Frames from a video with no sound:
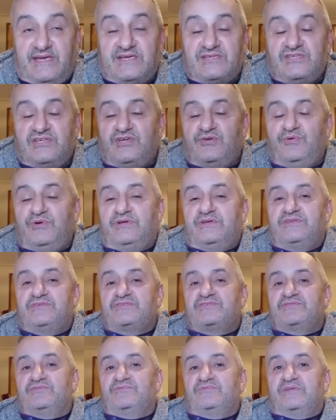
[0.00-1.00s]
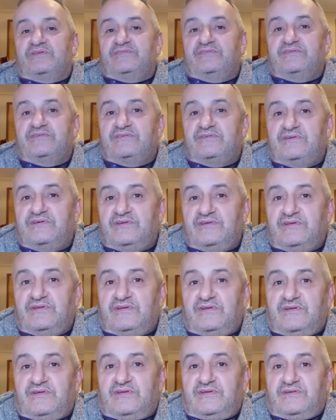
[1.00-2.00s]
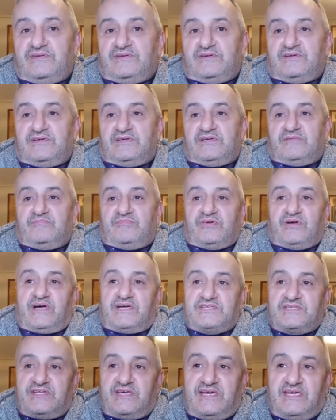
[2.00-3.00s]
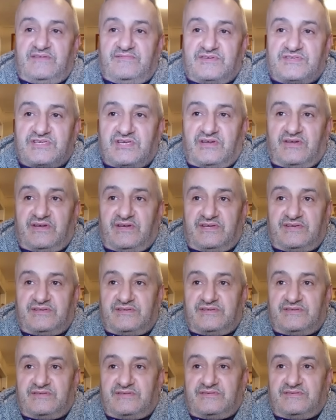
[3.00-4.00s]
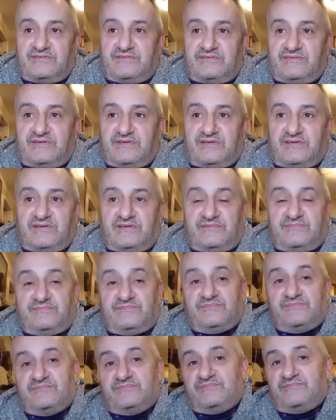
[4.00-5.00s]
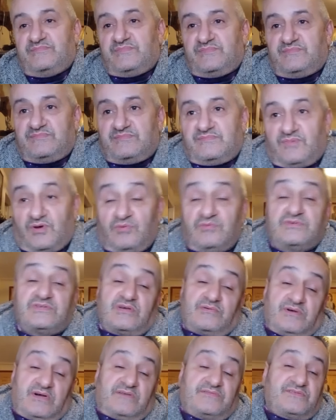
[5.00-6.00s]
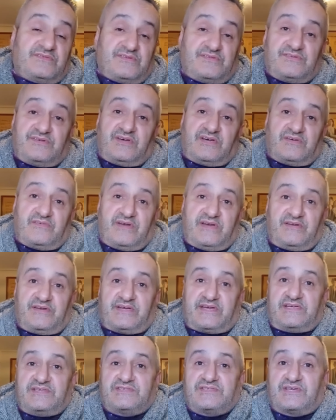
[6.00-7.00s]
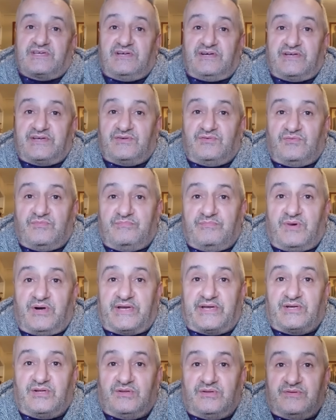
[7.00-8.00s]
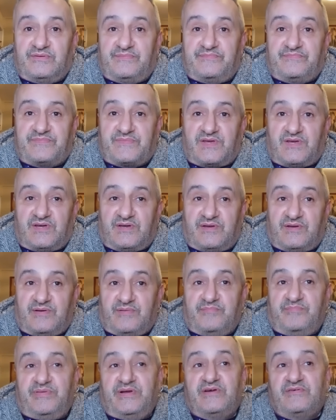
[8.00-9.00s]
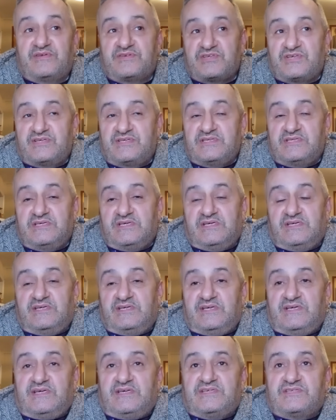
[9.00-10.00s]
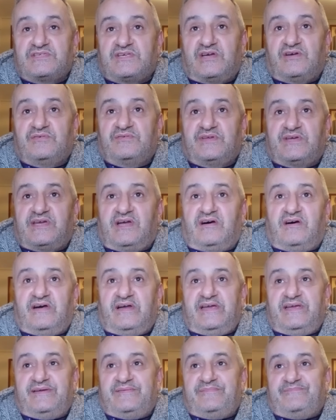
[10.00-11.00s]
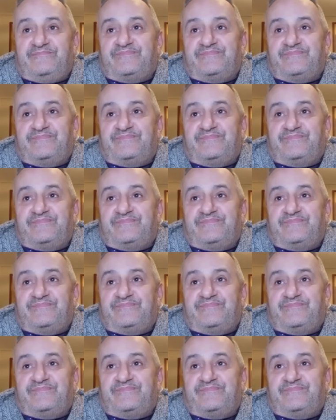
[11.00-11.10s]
actually quit on his stall, I think. Um, prior to that, he retired um, also after the third round against a guy called Michael uh, Puritan. So the guy,